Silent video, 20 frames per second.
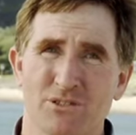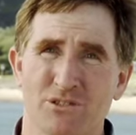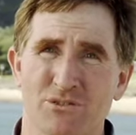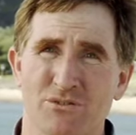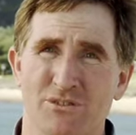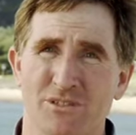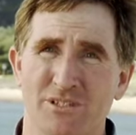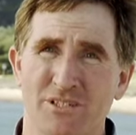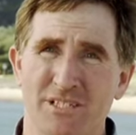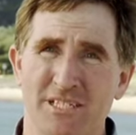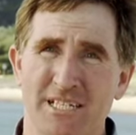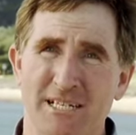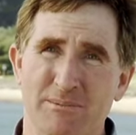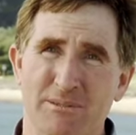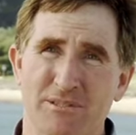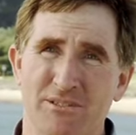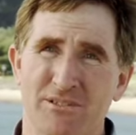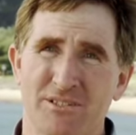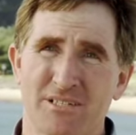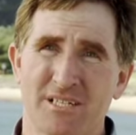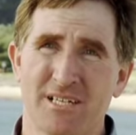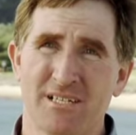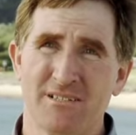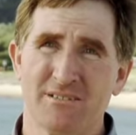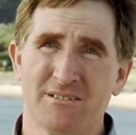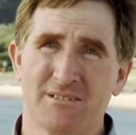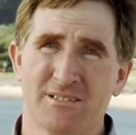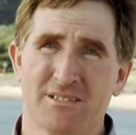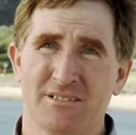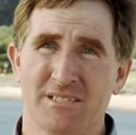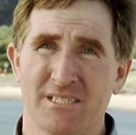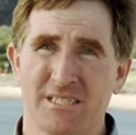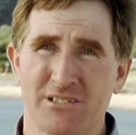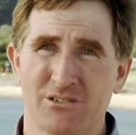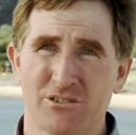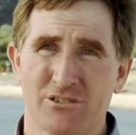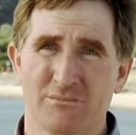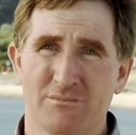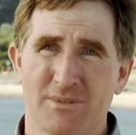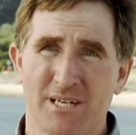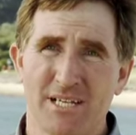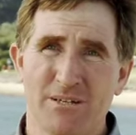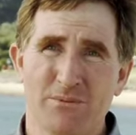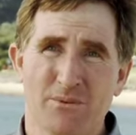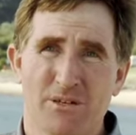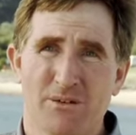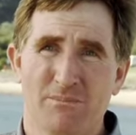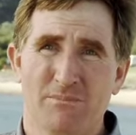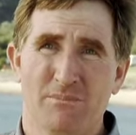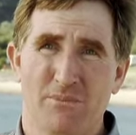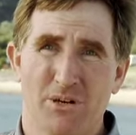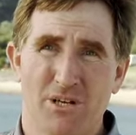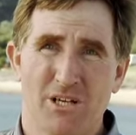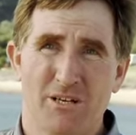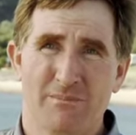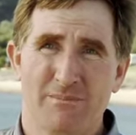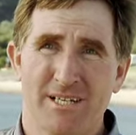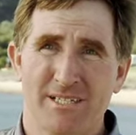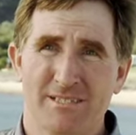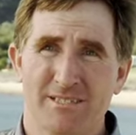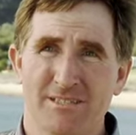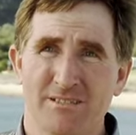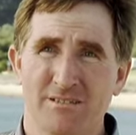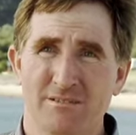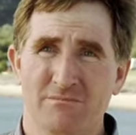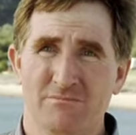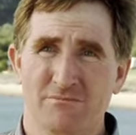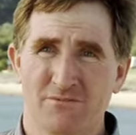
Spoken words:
We saw a need up in Newcastle and Nelson Bay, where my home base is,